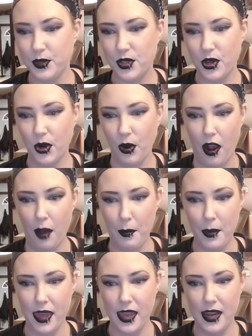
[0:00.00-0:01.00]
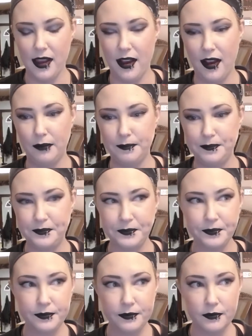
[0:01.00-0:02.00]
her up in
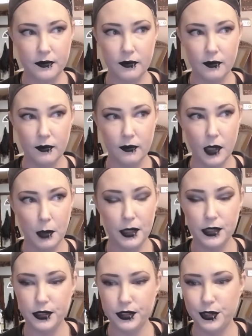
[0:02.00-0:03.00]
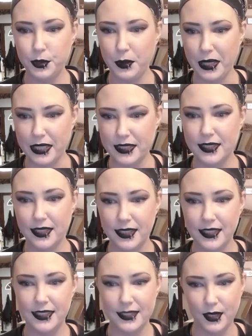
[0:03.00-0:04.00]
about 2 weeks.
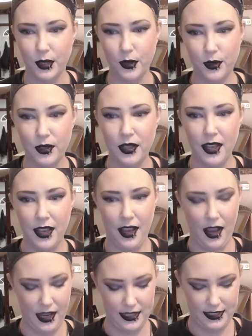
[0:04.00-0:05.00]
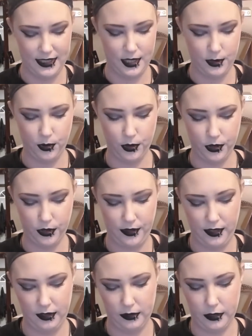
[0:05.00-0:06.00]
So I did order
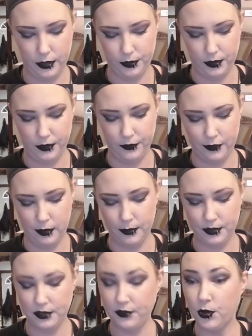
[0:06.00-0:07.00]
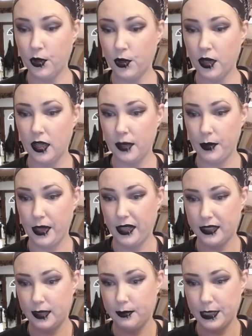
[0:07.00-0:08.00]
the large one from Sephora, and when that
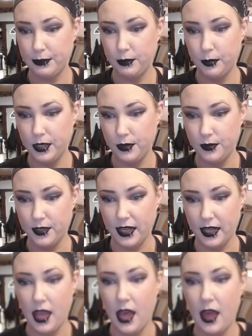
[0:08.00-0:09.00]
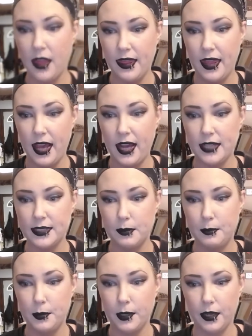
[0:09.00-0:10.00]
comes, I will be using that.
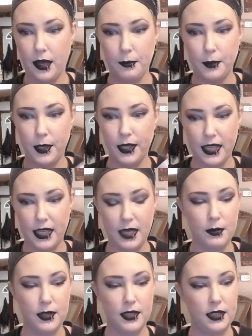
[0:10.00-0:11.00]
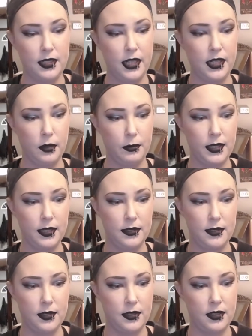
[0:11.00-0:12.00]
But I'm going to keep this container because
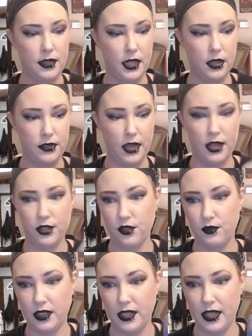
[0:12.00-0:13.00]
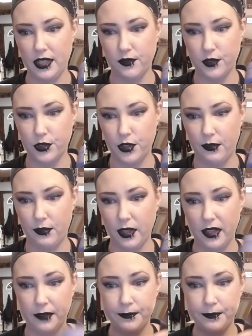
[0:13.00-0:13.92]
this container is actually really nice for traveling.